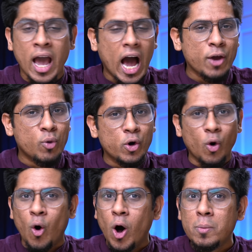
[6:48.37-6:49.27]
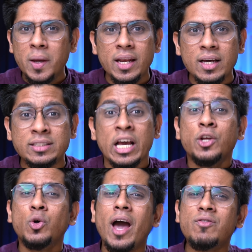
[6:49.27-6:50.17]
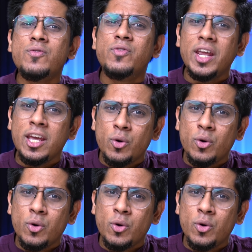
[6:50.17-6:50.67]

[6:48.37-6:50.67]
I want all beginners to have a very